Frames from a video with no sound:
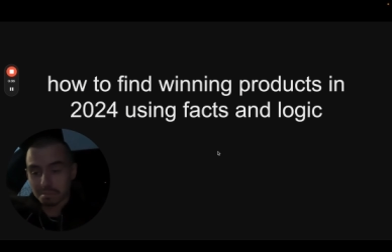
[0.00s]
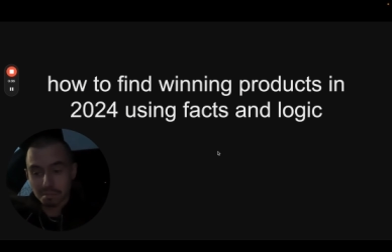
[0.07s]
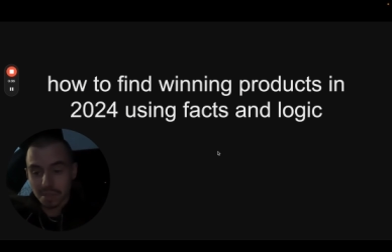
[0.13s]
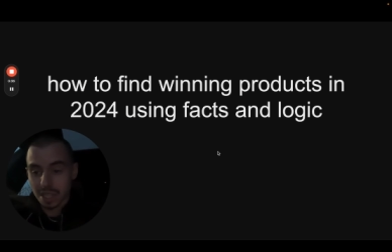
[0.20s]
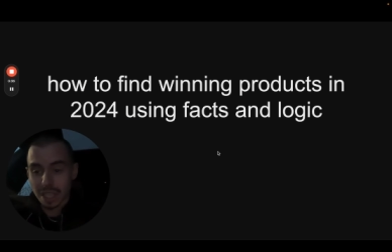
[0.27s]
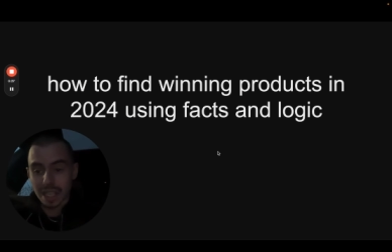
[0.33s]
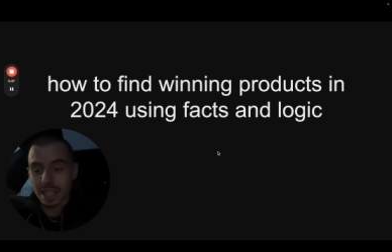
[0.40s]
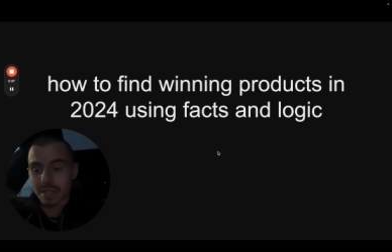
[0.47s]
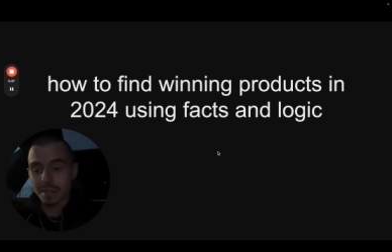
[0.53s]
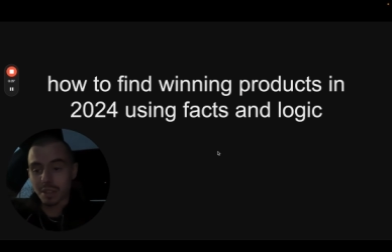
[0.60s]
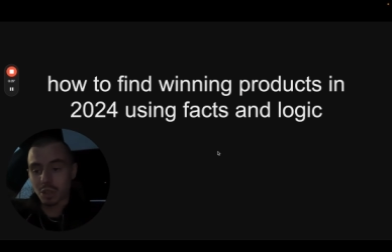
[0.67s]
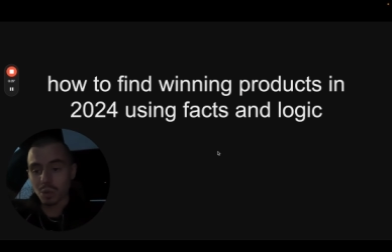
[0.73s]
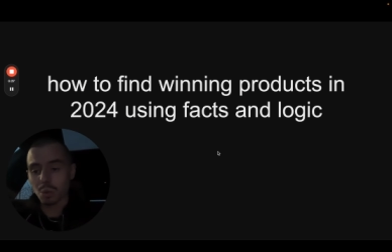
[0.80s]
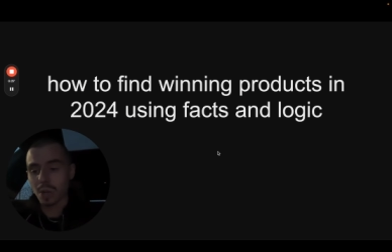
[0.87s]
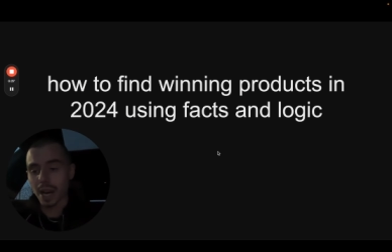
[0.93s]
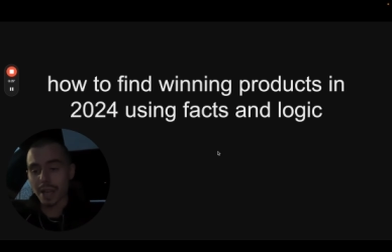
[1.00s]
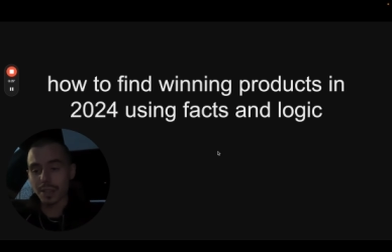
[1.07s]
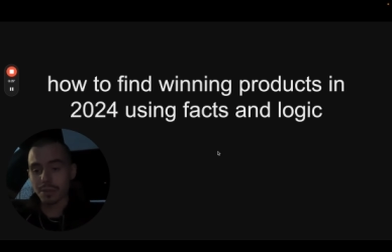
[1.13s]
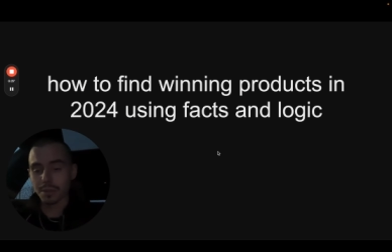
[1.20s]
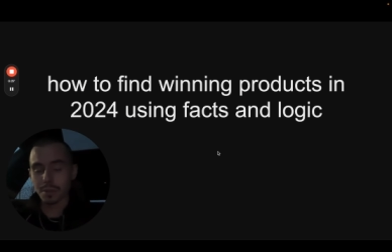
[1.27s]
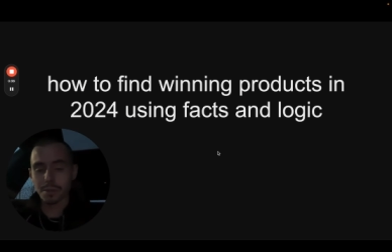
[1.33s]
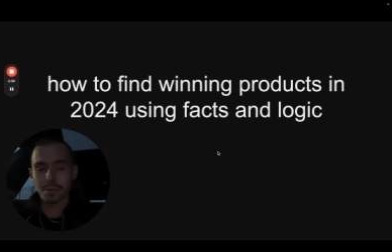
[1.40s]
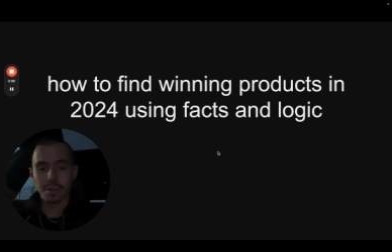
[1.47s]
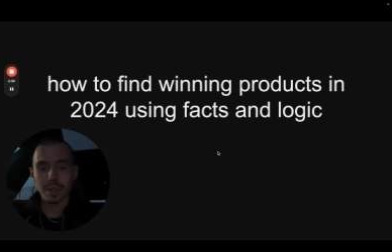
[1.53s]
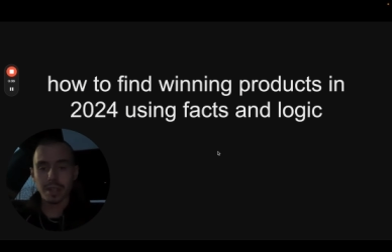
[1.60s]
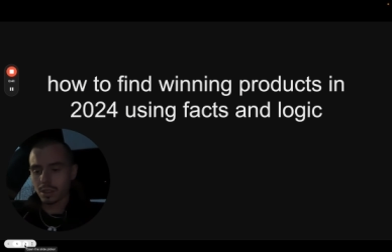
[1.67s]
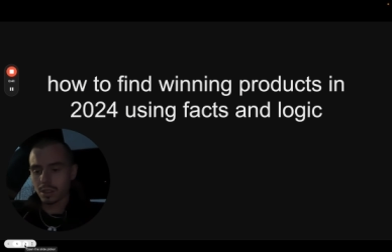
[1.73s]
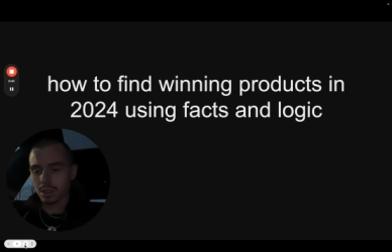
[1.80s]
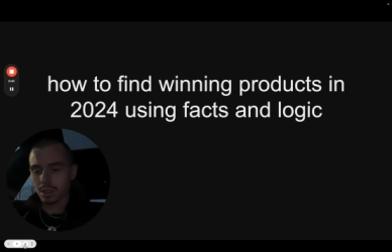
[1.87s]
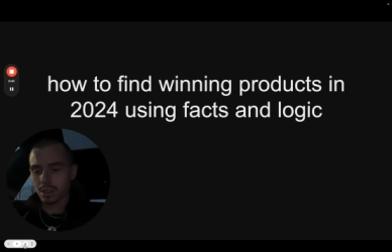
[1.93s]
gonna give it to you guys for free.
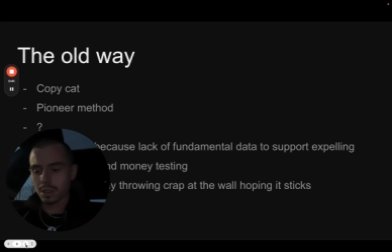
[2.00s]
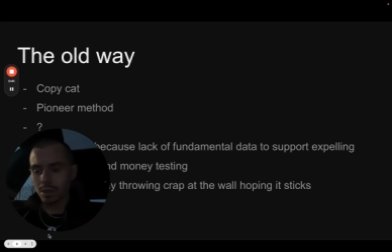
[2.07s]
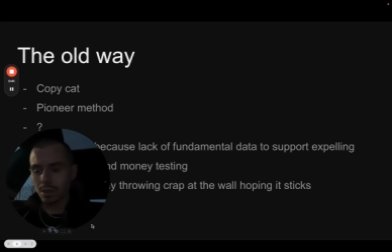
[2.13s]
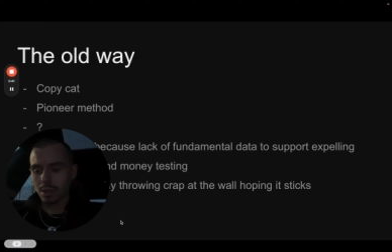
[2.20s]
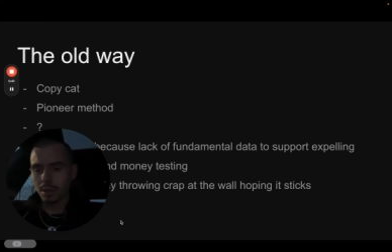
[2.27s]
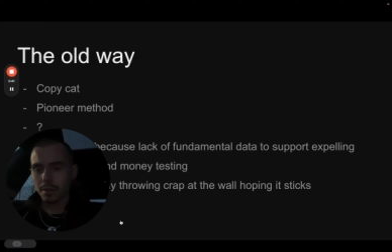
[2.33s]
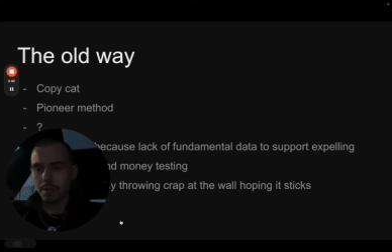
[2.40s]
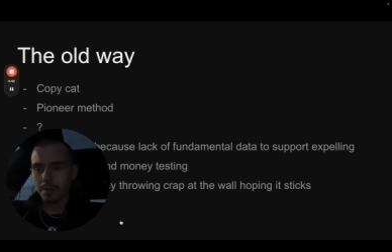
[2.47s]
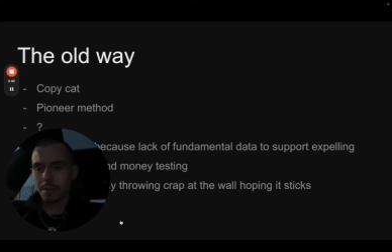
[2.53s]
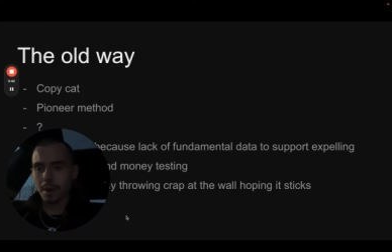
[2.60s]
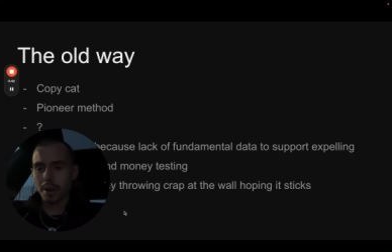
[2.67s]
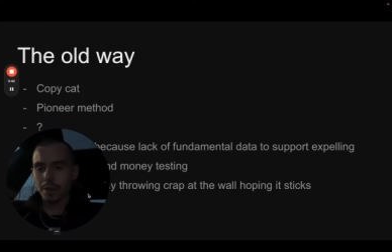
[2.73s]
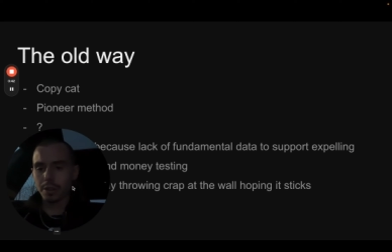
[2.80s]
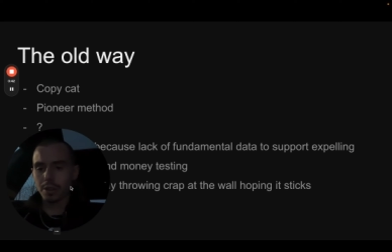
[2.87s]
First,